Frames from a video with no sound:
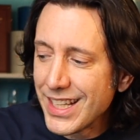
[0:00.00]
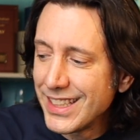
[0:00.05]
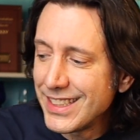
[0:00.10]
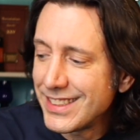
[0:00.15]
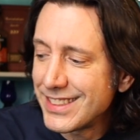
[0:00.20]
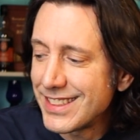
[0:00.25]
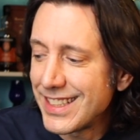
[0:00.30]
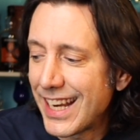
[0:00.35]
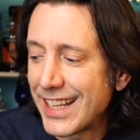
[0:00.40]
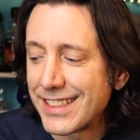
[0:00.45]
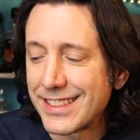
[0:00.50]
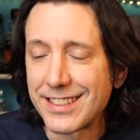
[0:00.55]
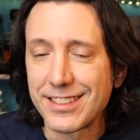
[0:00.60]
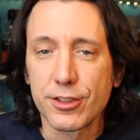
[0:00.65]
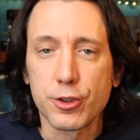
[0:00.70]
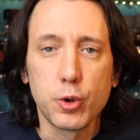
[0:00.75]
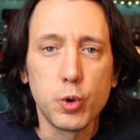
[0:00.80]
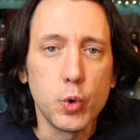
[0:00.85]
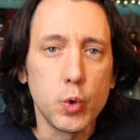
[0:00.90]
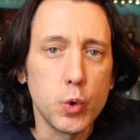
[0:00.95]
It's nice. It's
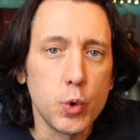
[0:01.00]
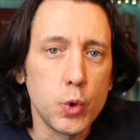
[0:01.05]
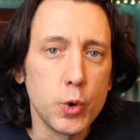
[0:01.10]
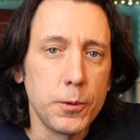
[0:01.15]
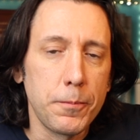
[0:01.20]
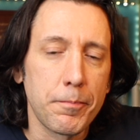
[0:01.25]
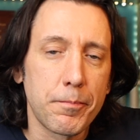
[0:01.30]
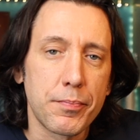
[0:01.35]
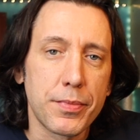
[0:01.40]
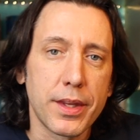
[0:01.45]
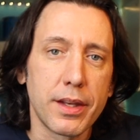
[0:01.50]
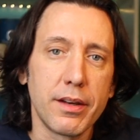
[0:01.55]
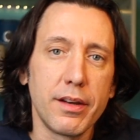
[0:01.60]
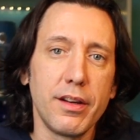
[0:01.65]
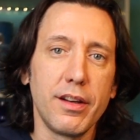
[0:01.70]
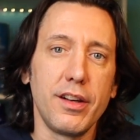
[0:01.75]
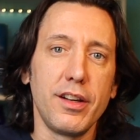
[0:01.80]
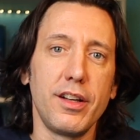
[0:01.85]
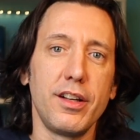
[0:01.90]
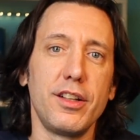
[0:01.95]
cool.
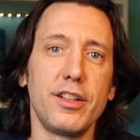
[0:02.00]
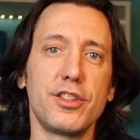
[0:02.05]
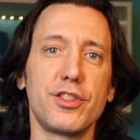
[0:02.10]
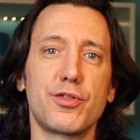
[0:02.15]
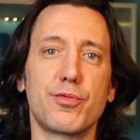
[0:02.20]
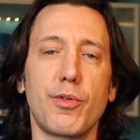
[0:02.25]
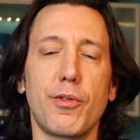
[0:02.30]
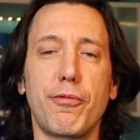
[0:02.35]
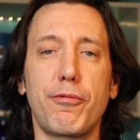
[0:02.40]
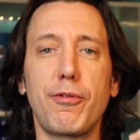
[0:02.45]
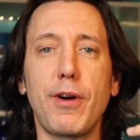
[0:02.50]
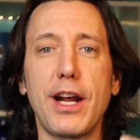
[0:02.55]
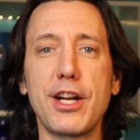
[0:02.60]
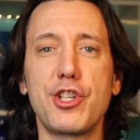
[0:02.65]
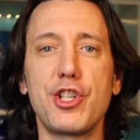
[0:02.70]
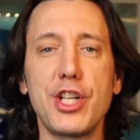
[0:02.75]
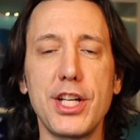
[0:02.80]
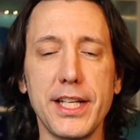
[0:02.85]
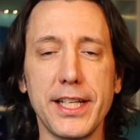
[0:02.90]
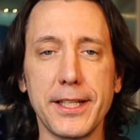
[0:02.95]
It's
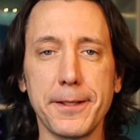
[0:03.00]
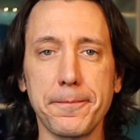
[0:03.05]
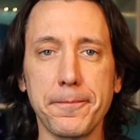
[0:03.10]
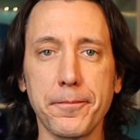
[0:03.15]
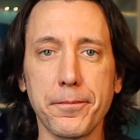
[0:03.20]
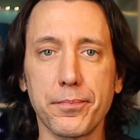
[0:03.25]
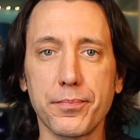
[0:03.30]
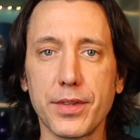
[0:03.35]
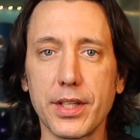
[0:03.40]
refreshing.